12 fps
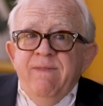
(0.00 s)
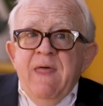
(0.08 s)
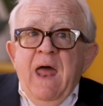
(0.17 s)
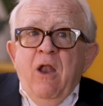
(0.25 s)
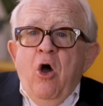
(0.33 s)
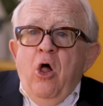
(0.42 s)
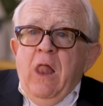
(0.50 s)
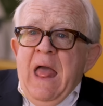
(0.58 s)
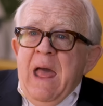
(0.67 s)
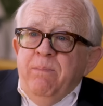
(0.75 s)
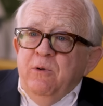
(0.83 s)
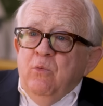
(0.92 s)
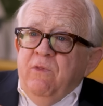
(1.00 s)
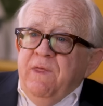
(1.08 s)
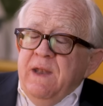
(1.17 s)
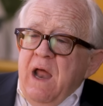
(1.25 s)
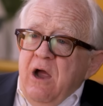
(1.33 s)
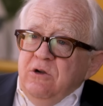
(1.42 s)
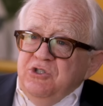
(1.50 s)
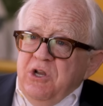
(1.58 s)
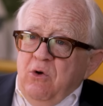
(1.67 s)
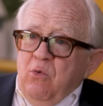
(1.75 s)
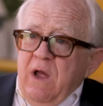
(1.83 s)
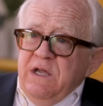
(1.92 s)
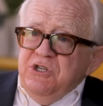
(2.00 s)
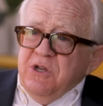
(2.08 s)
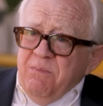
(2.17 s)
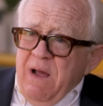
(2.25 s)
And that all happened within our generation.